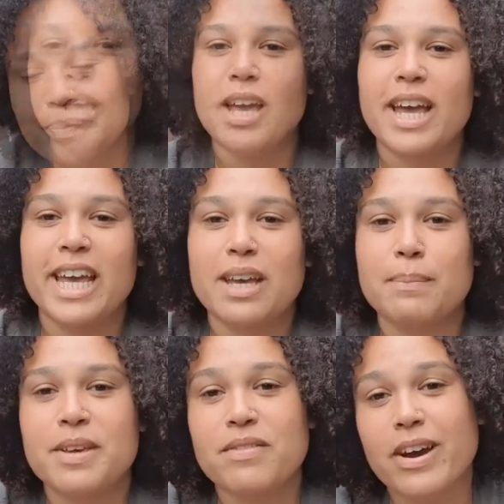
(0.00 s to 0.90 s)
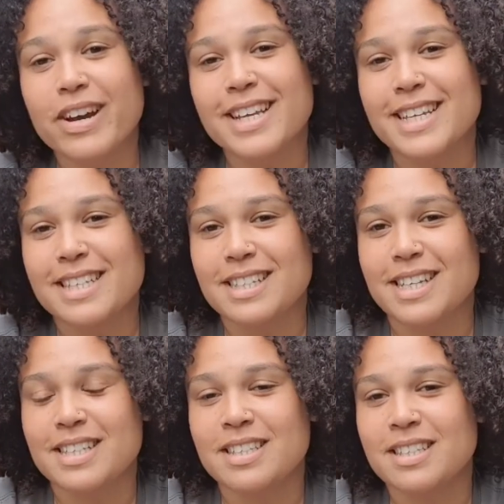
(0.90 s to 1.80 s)
It can be very easy
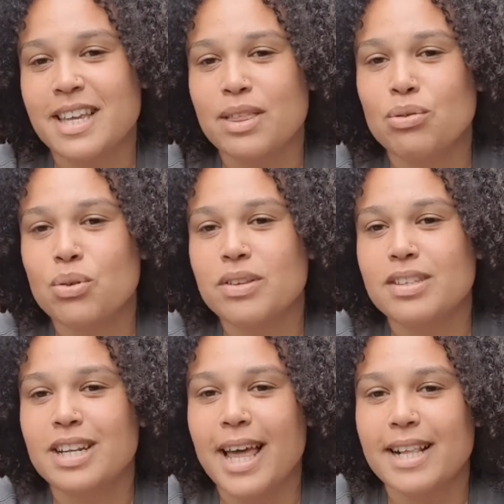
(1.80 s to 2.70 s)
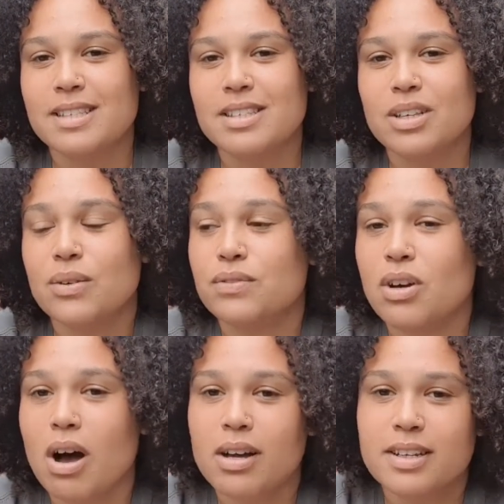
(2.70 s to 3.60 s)
to see through this lens of
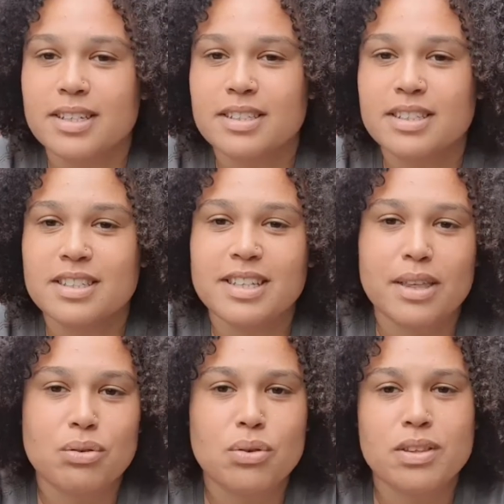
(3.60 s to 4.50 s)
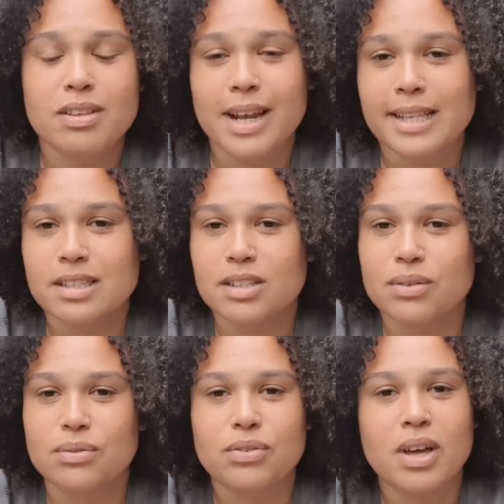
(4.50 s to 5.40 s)
darkness, to see through this lens
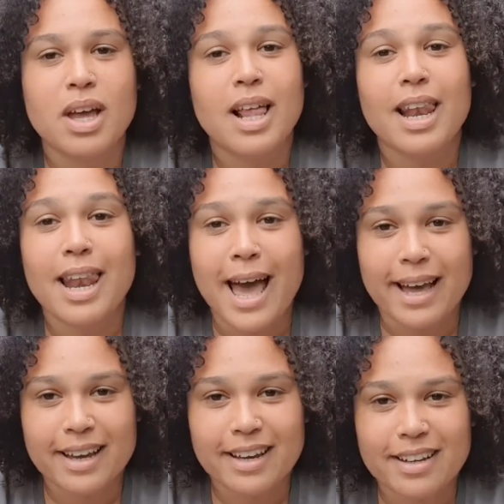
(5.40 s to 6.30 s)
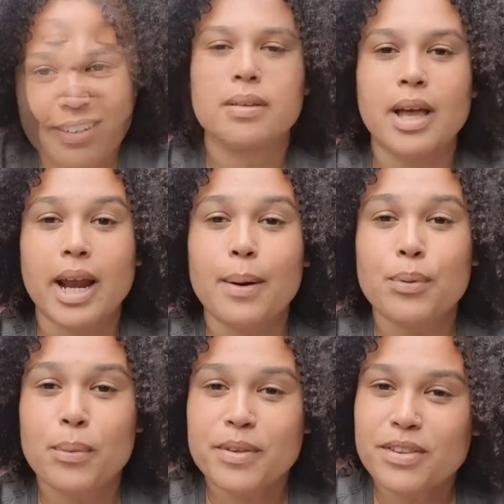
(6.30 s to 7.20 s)
of lack. And I
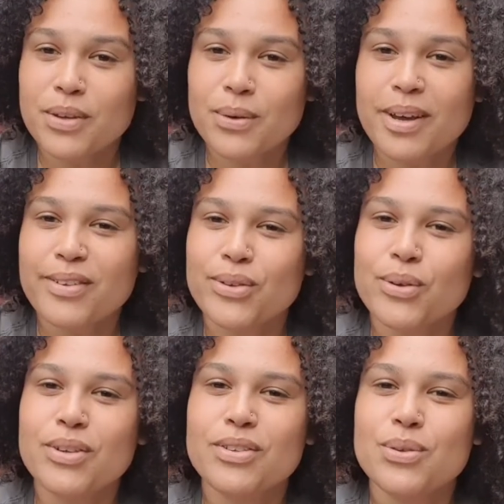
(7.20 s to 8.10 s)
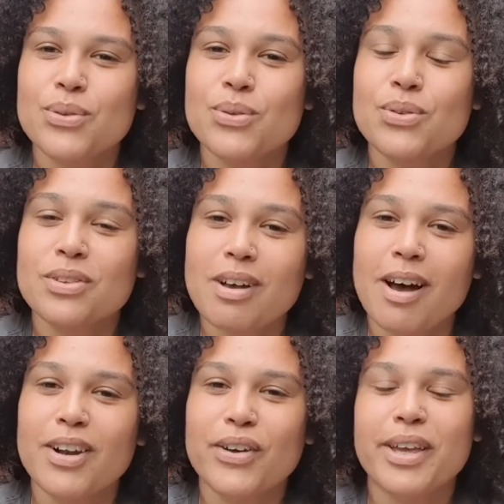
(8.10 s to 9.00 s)
promise you, as soon as you
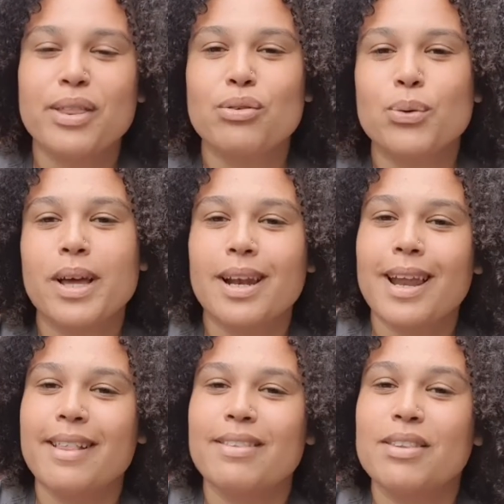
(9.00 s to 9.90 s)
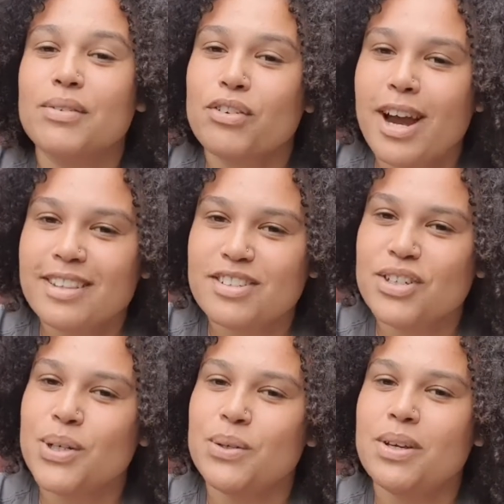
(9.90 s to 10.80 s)
start looking through a lens of
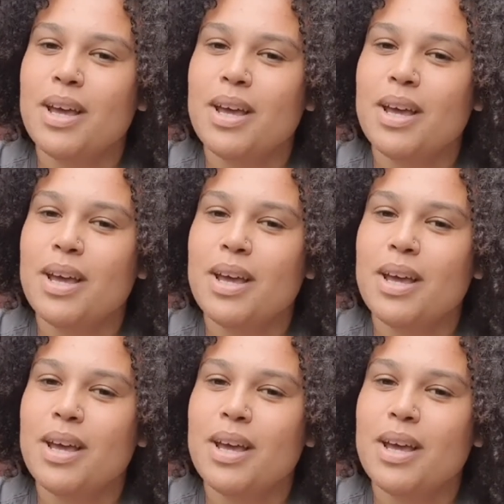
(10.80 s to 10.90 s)
gratitude,